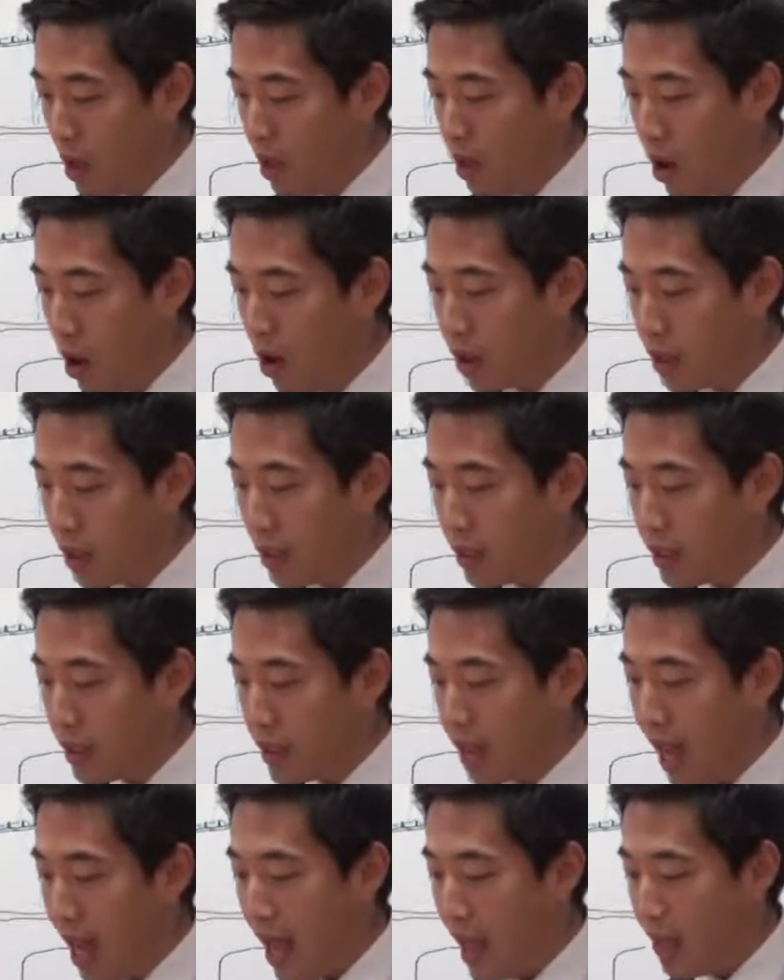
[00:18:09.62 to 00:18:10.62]

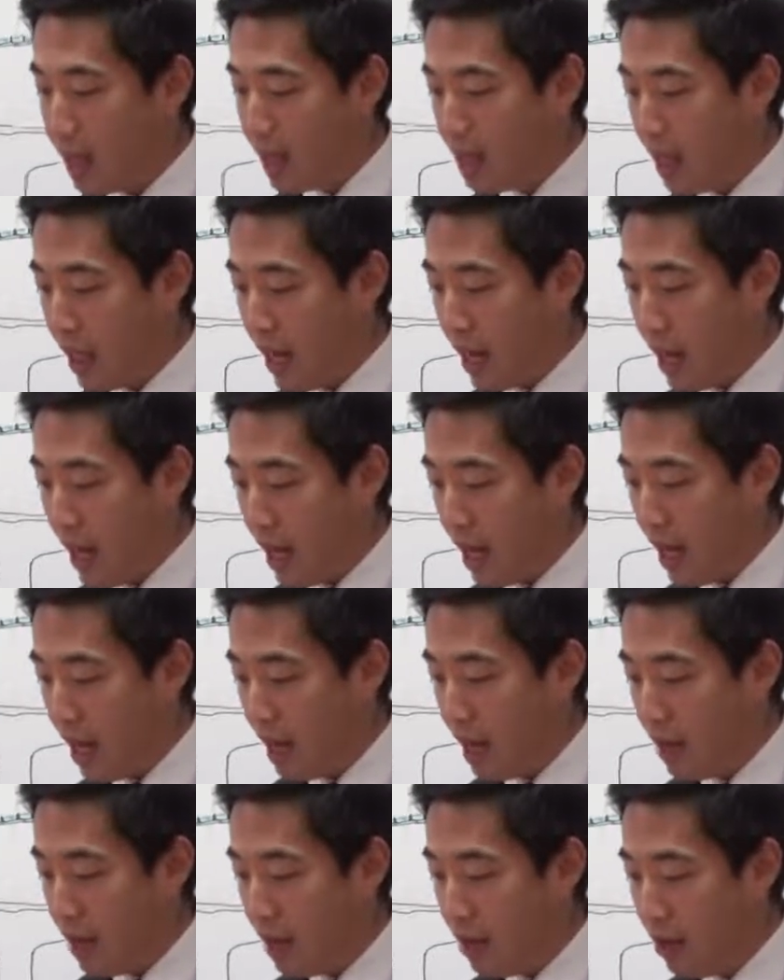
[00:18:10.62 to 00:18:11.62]
Notice that
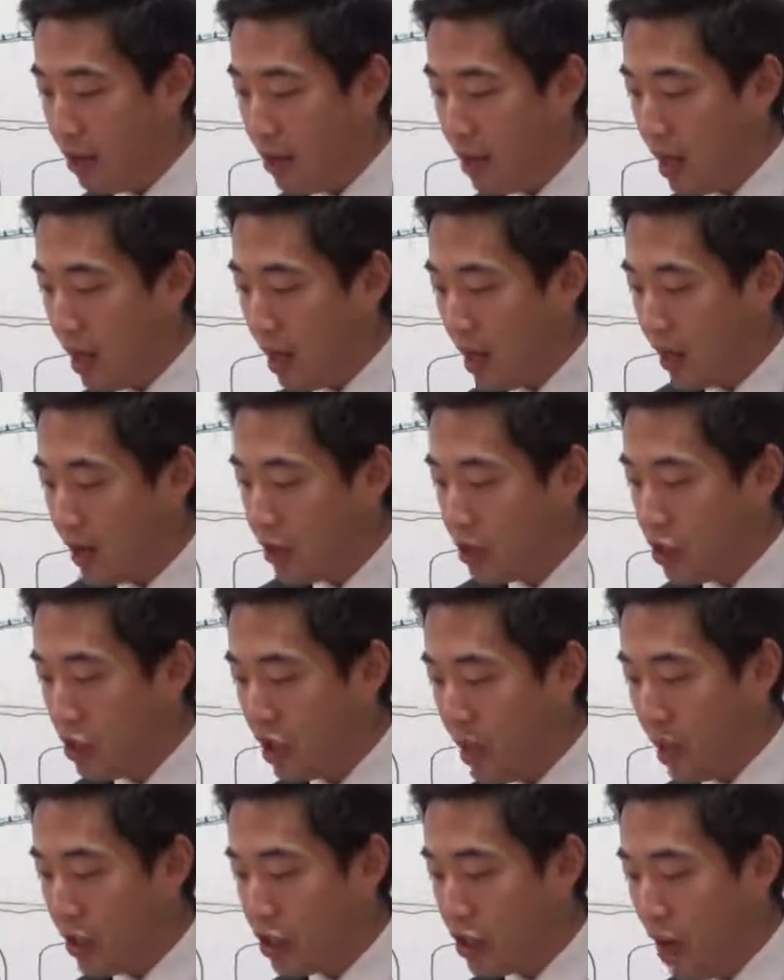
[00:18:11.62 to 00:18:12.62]
uh, he, uh,
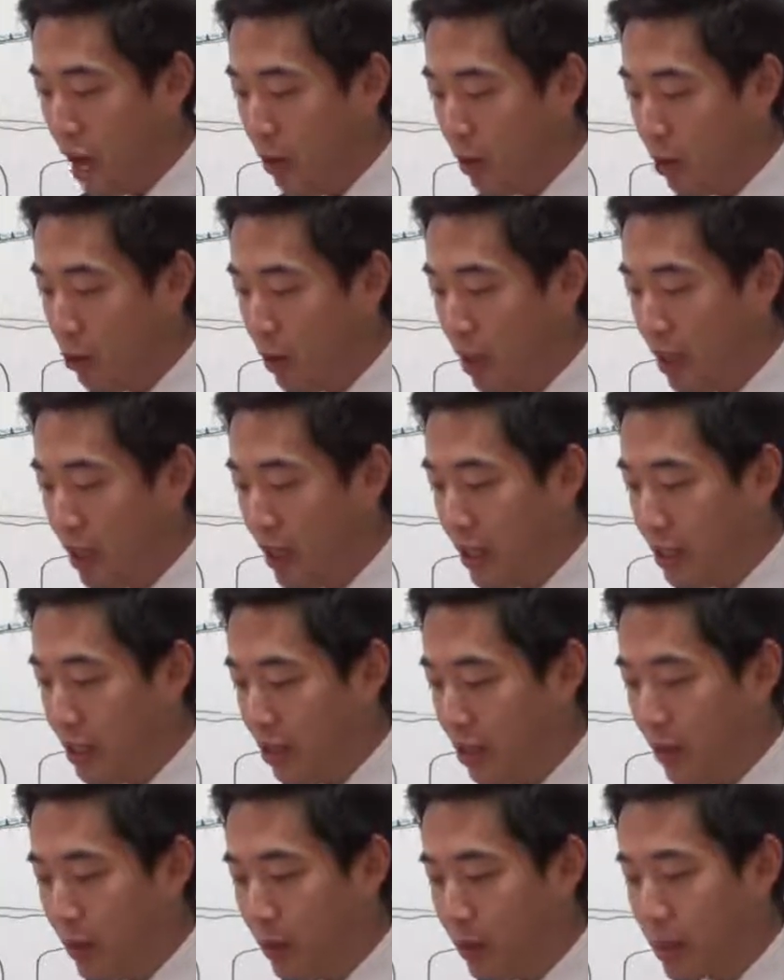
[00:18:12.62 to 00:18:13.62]
uh, Jabal, what did he
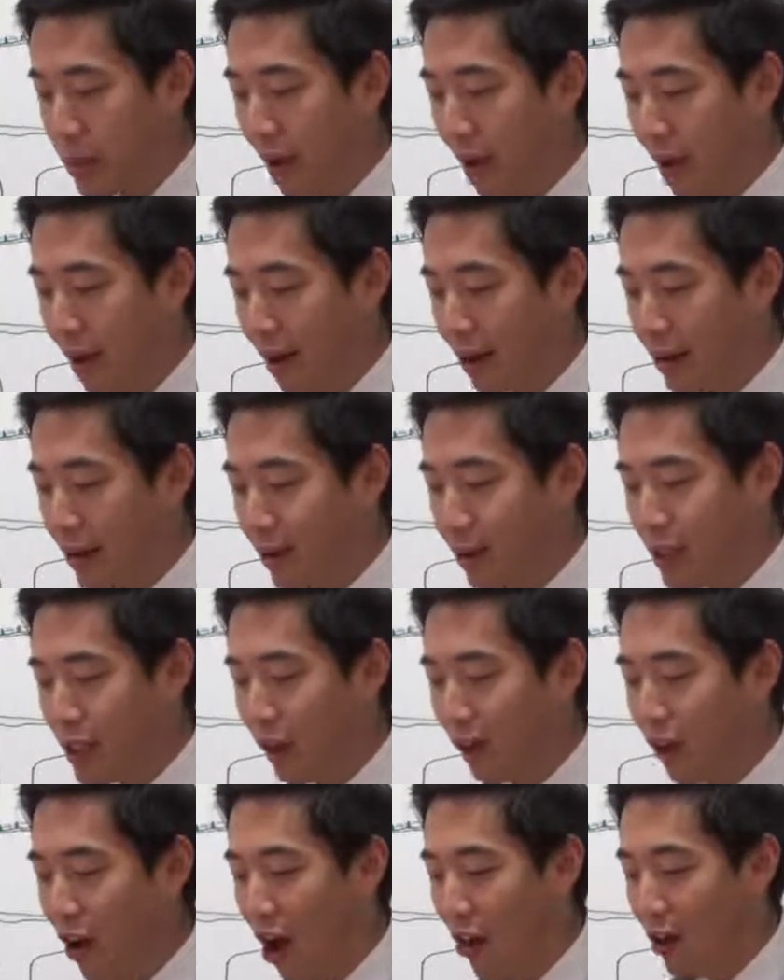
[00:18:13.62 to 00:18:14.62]
do? He was tired. He was
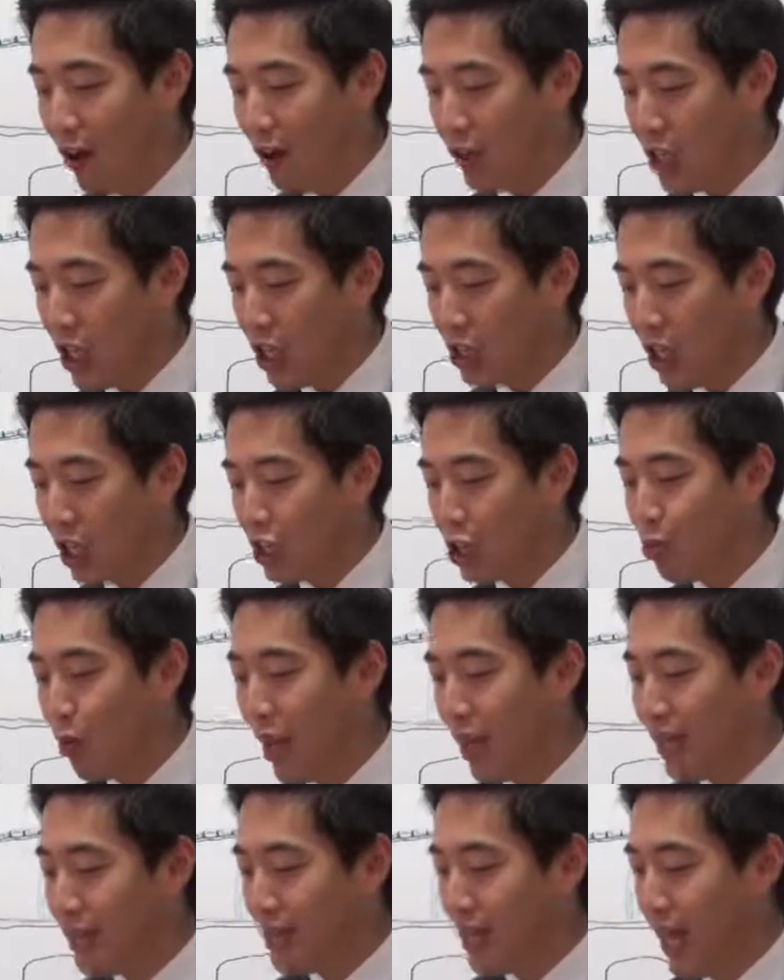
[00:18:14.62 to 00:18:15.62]
a father of such as
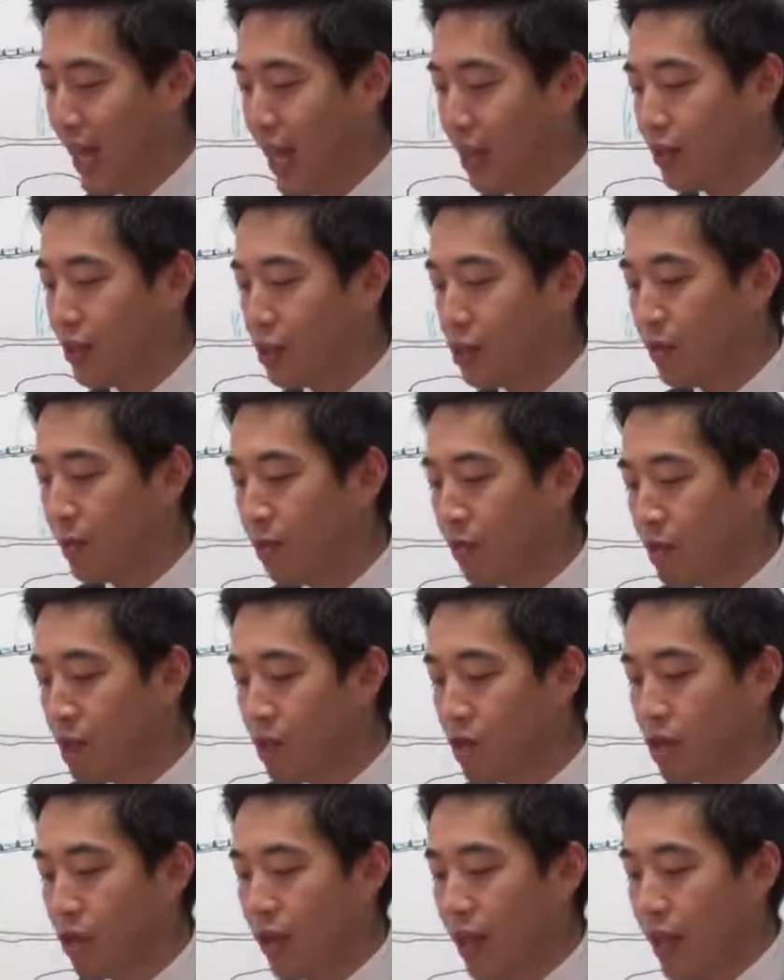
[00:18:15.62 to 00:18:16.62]
dwell in tents.
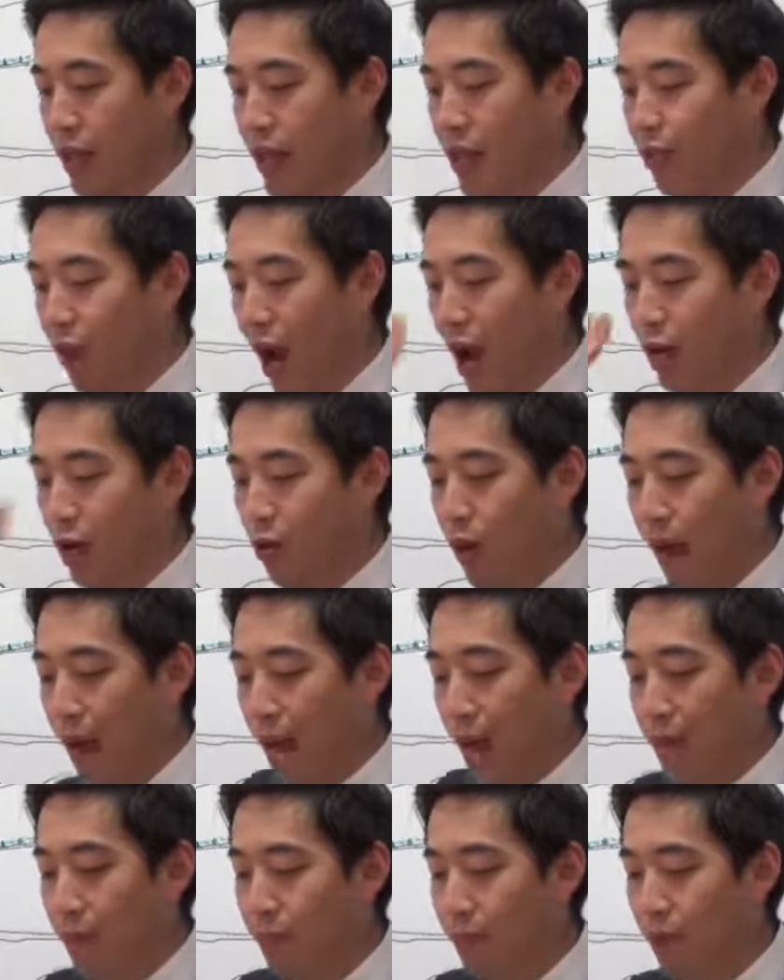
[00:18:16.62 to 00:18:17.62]
So then he ran
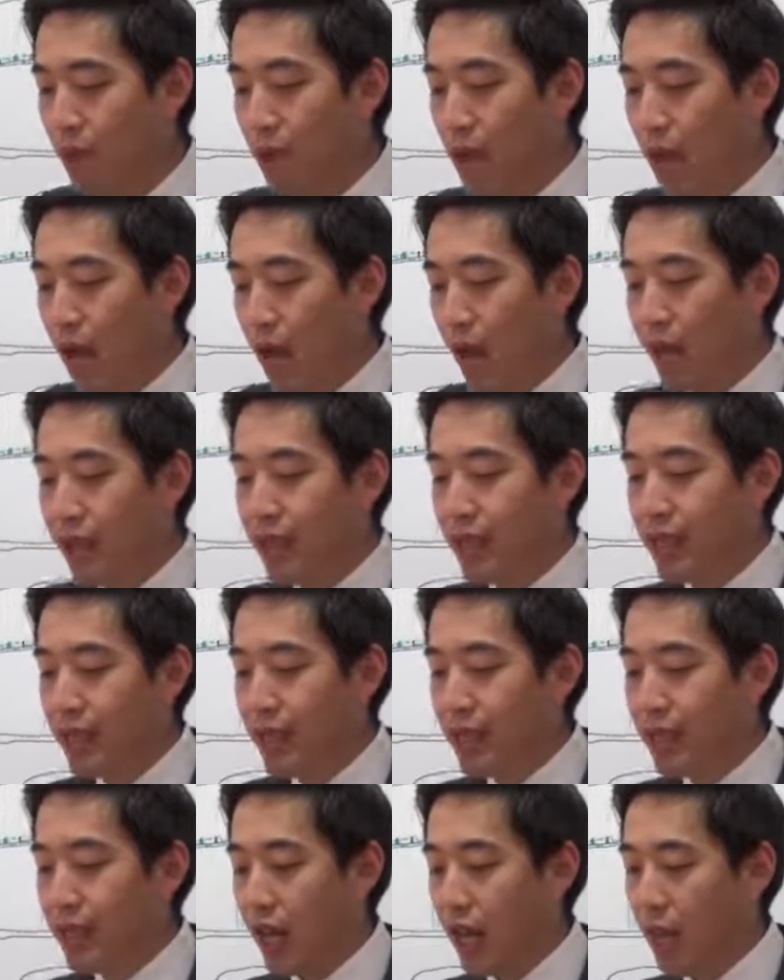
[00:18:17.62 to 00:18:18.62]
away and he
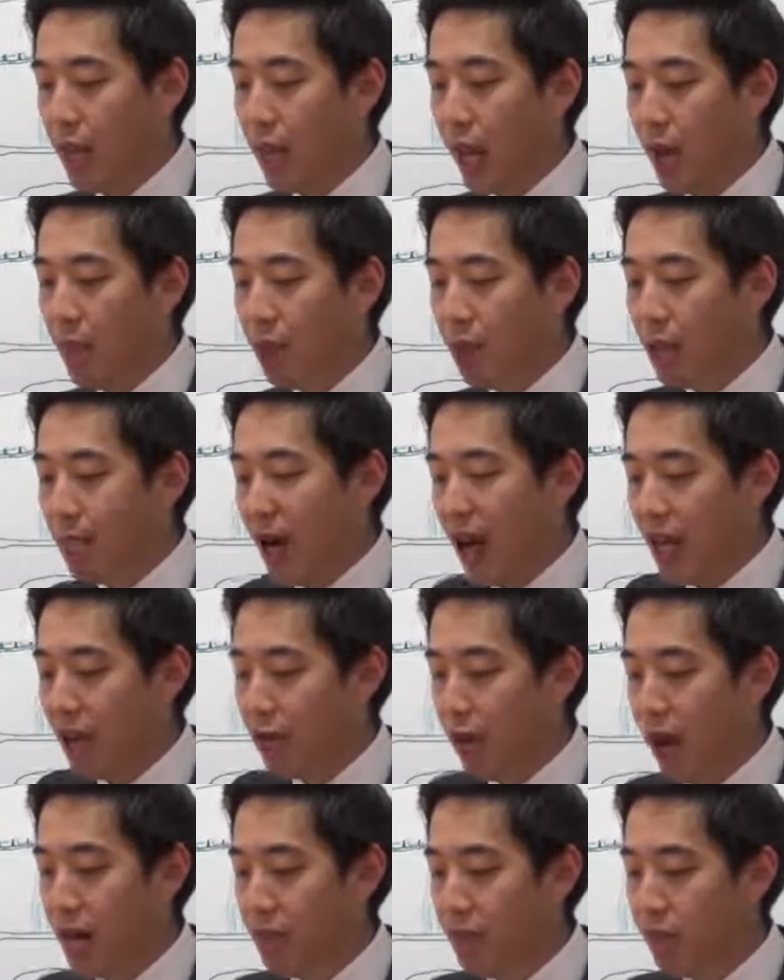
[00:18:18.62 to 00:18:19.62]
says, uh, I'm going to
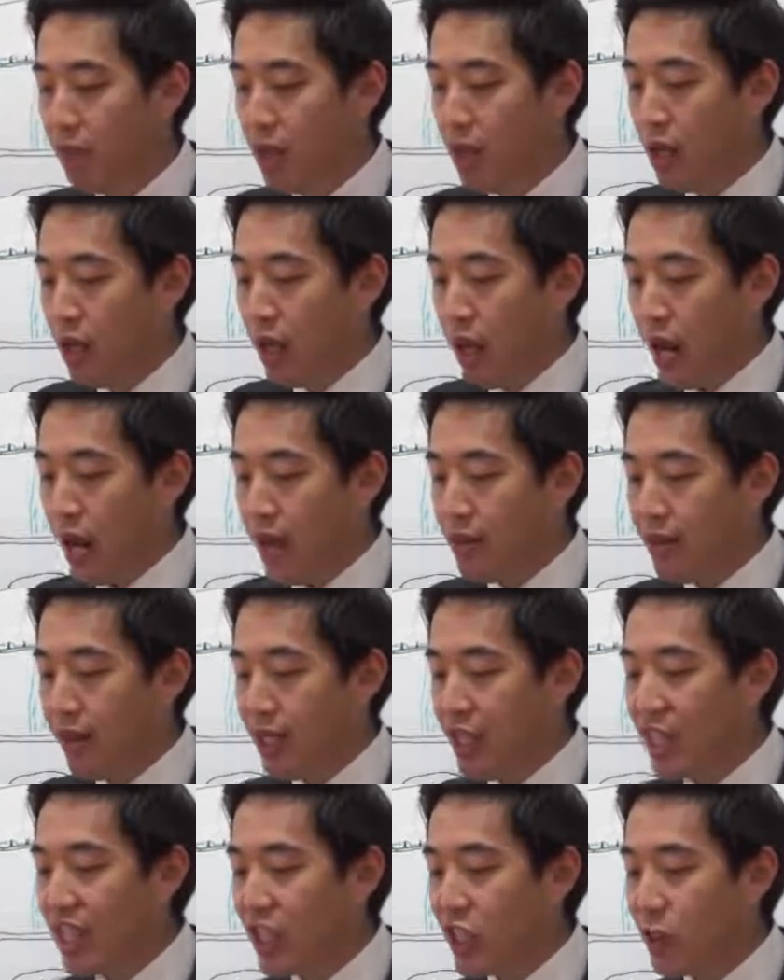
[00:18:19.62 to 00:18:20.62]
migrate. And
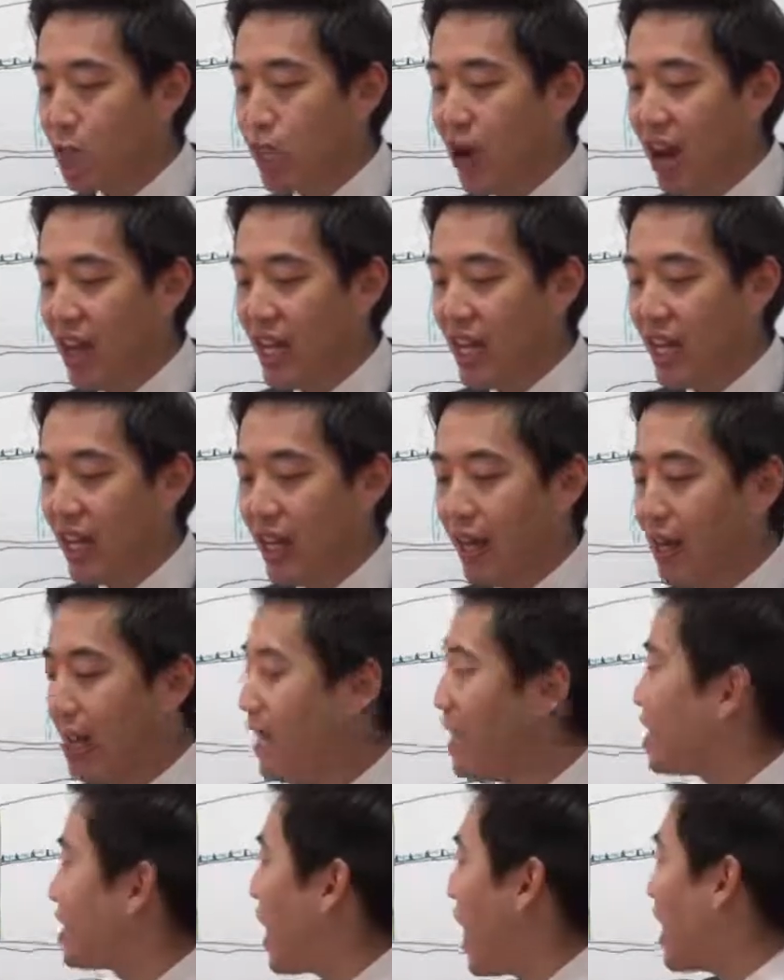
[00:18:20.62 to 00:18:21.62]
then he's spreading,
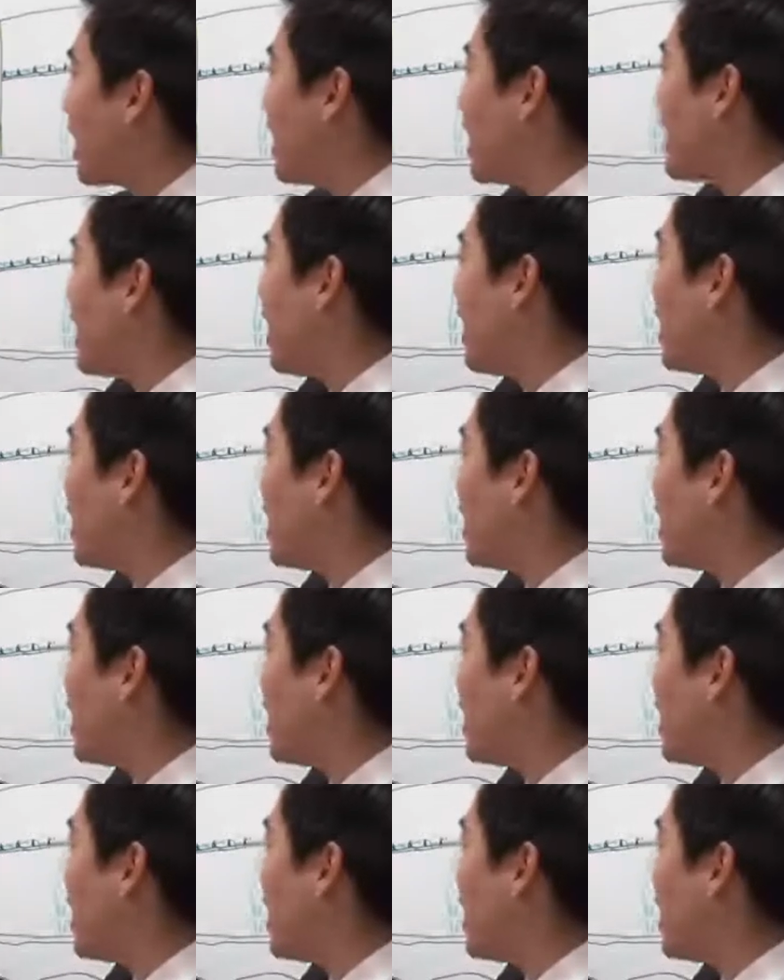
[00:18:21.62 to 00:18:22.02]
he's taking